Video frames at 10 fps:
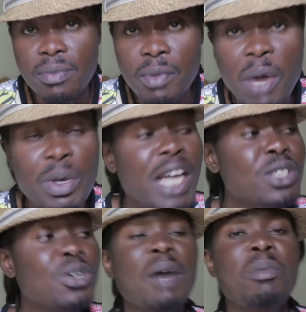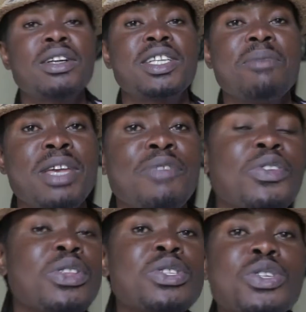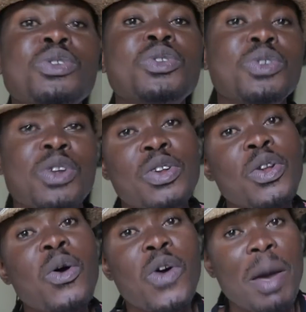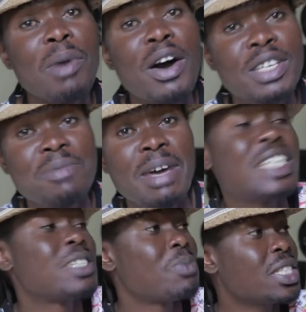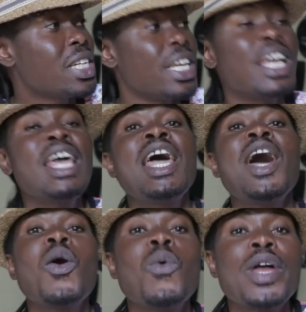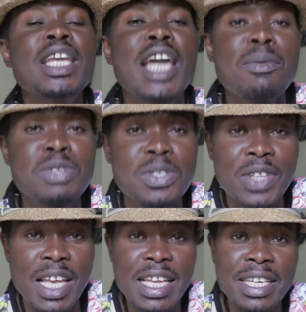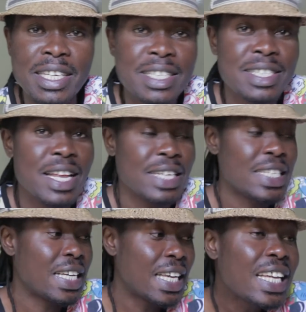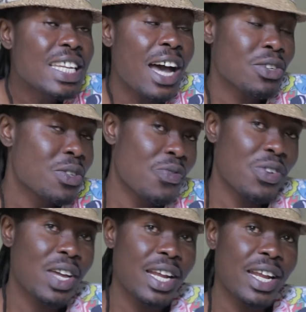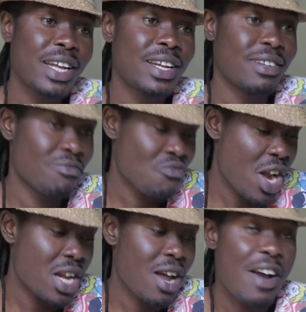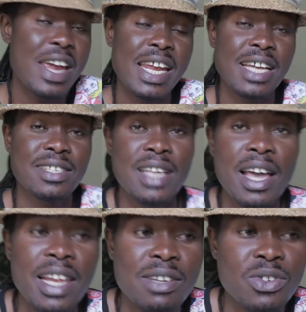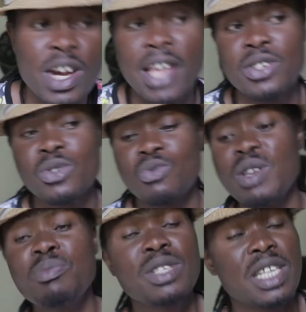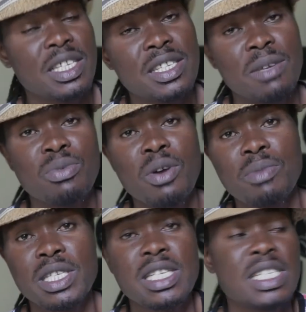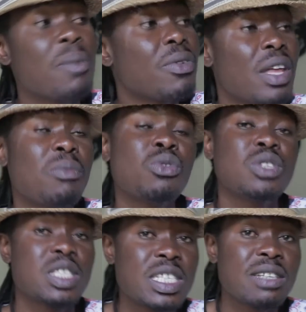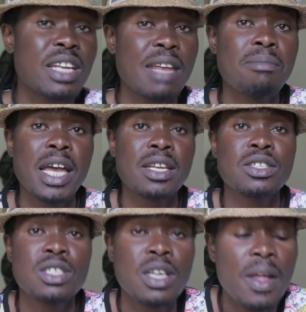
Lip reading: And when I talk about Amin, for those of you who do not know about him, and especially when it comes to the Indians that he kicked out of Uganda and right now are in exile and trying to repossess their property, some of them who still can manage,